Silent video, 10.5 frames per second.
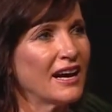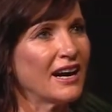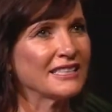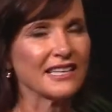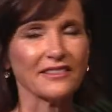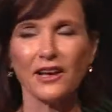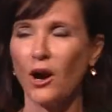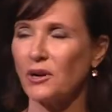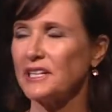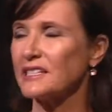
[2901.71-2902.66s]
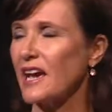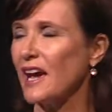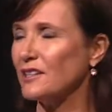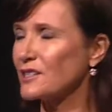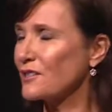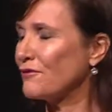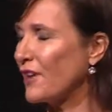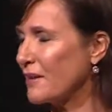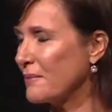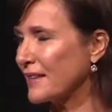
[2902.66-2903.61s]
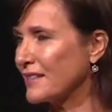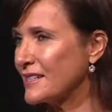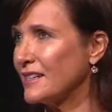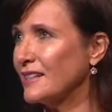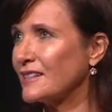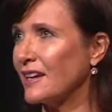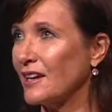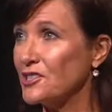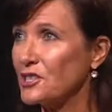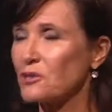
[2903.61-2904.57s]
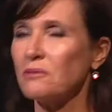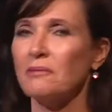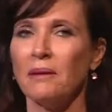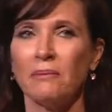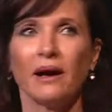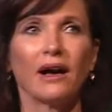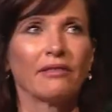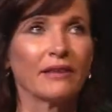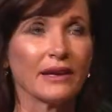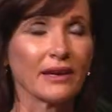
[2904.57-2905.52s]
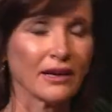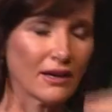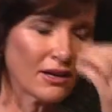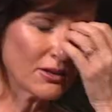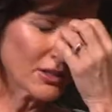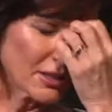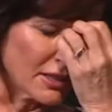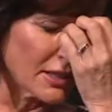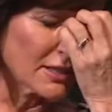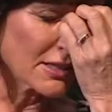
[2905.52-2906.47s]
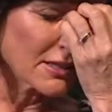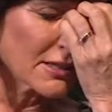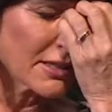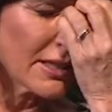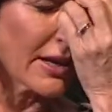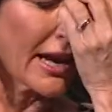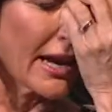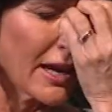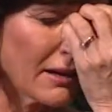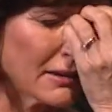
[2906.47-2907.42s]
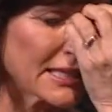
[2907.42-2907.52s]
I sat there holding his hands, fighting back the tears, and I just remember thinking, oh God, how is